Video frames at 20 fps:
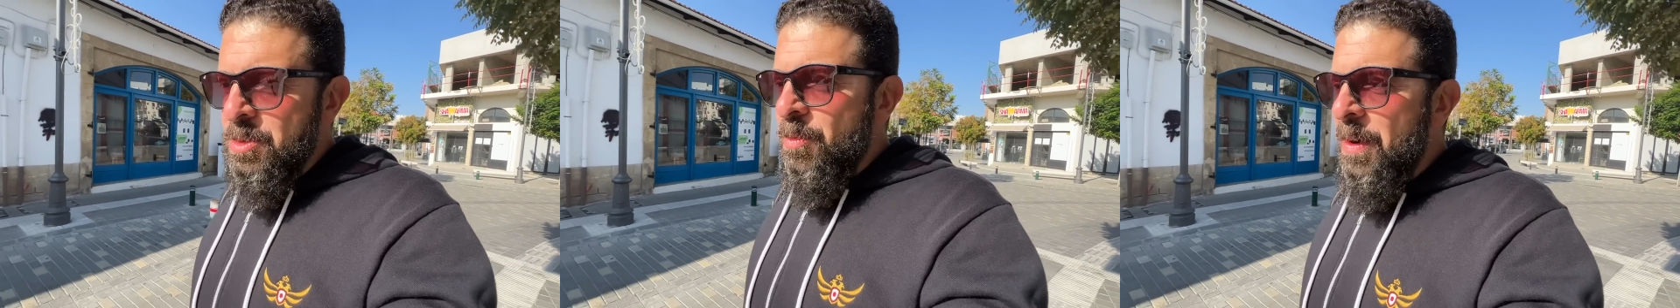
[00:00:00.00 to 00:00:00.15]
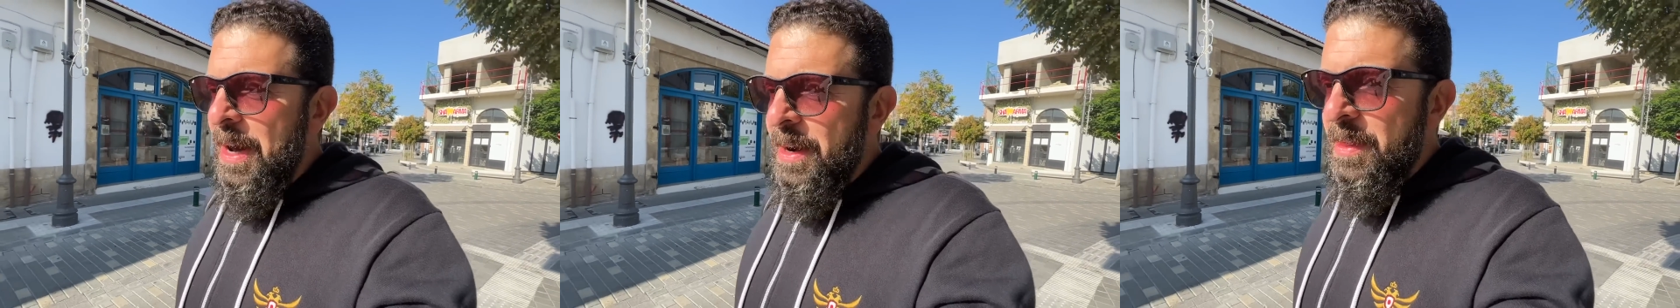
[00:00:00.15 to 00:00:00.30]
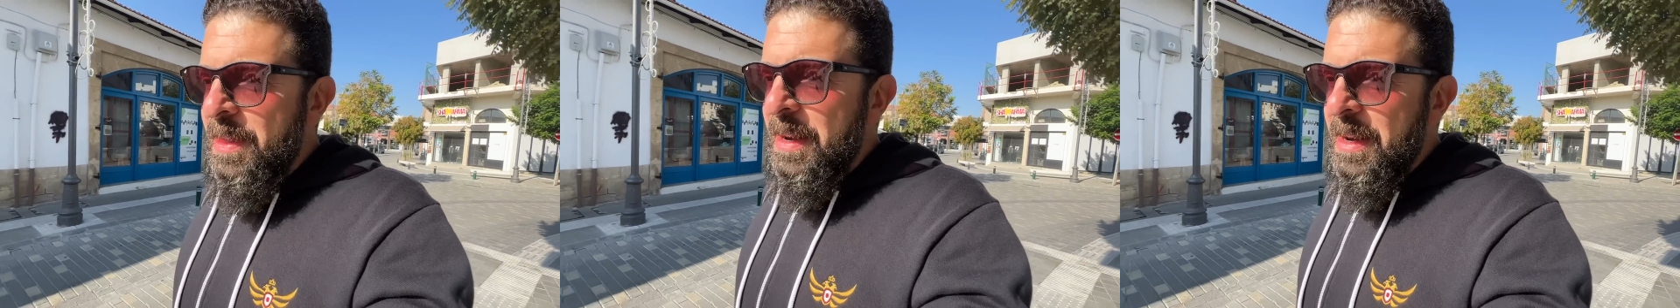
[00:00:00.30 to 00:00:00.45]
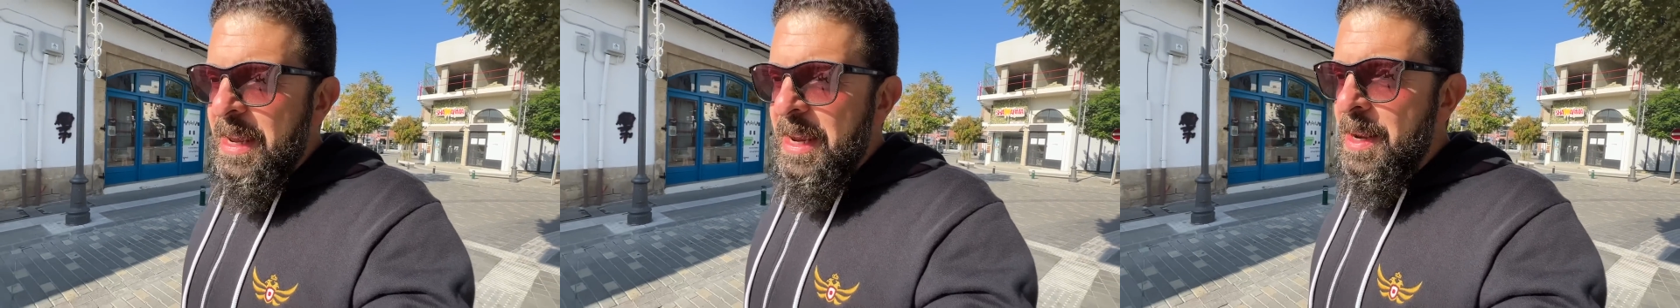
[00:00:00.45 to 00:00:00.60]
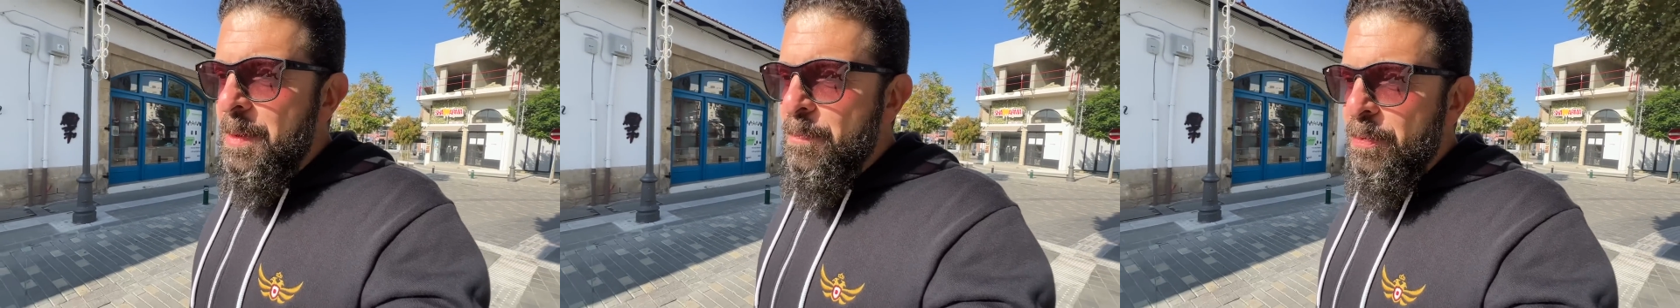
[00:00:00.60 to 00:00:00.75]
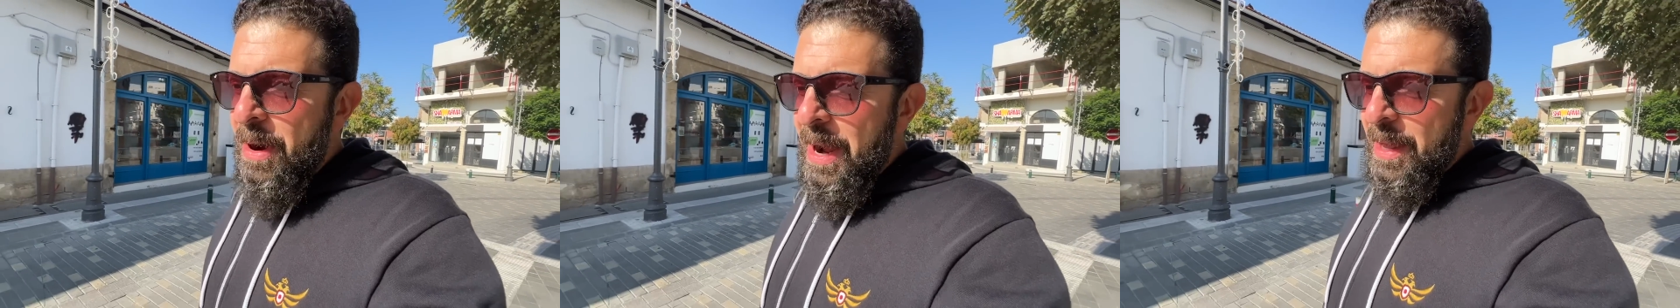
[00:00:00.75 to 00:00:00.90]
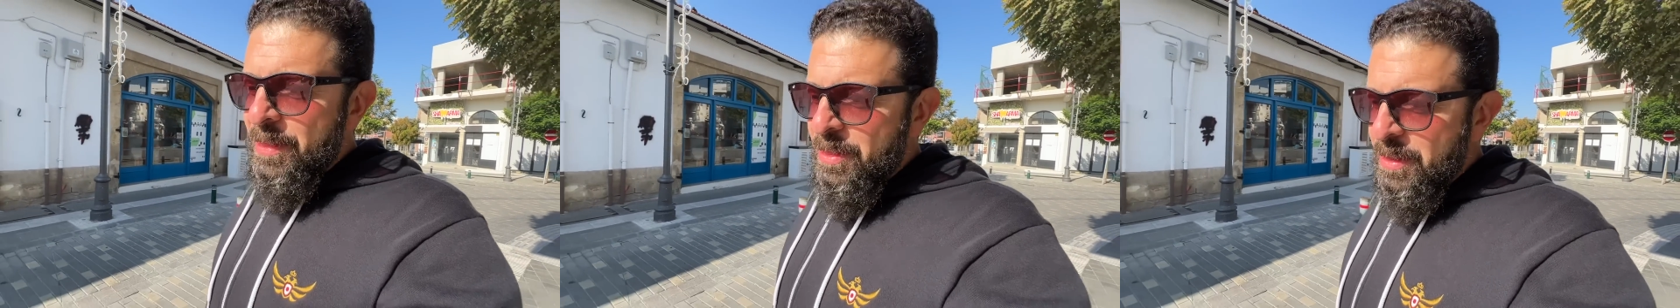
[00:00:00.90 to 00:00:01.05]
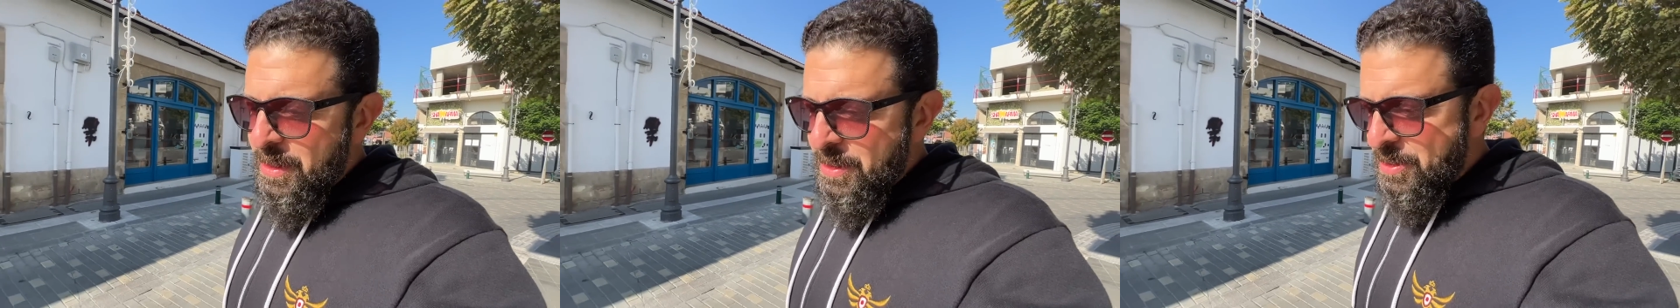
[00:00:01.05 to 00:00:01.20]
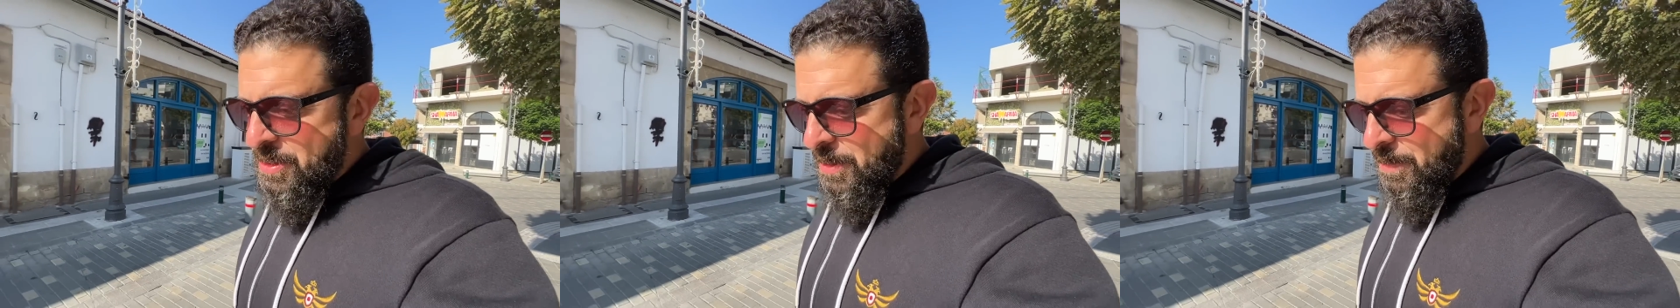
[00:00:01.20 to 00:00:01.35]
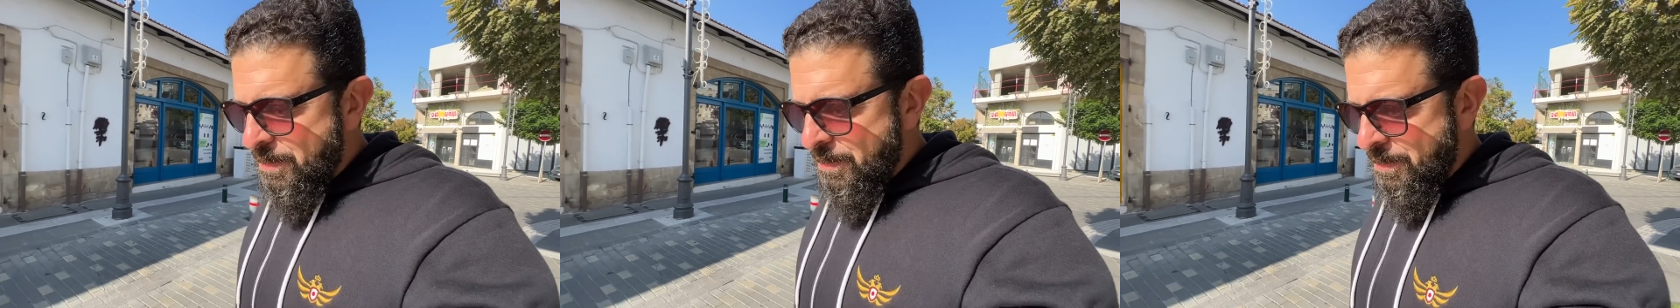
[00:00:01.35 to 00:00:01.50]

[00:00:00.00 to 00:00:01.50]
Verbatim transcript: Why do they need Bradleys?